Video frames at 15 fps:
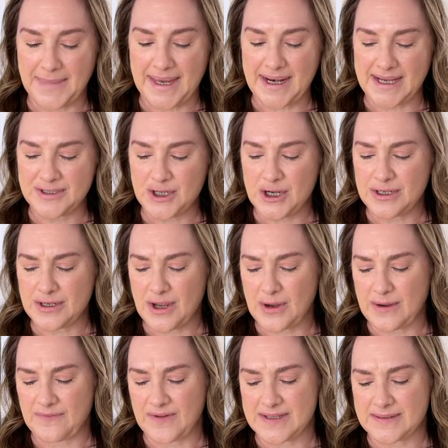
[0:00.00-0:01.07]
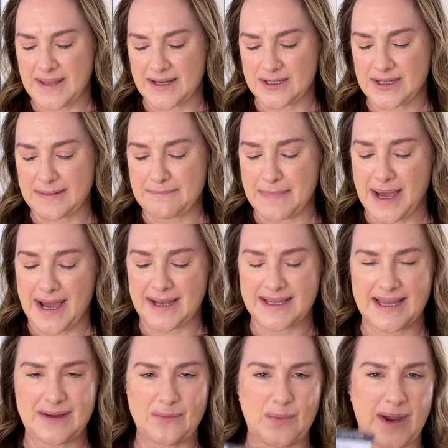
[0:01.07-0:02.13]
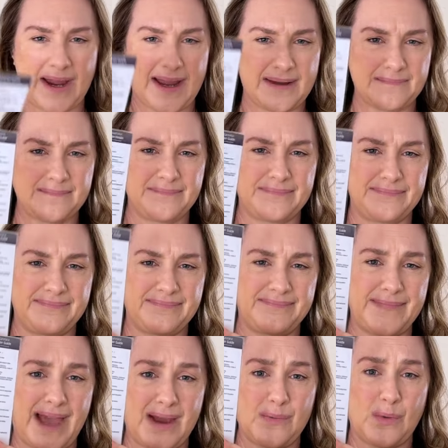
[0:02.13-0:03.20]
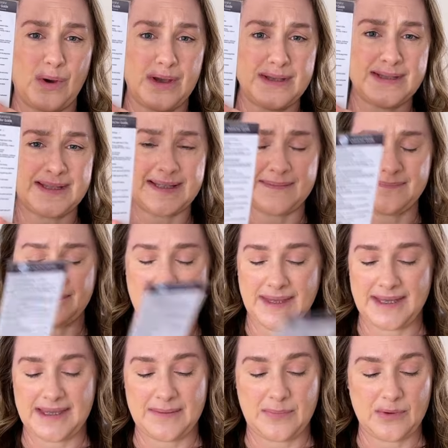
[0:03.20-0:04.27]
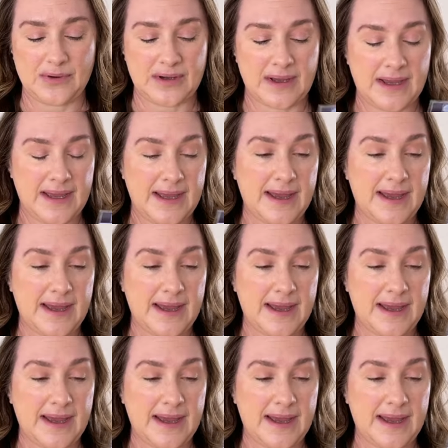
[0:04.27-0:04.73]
And I don't know if it's actually marking where I was in the book.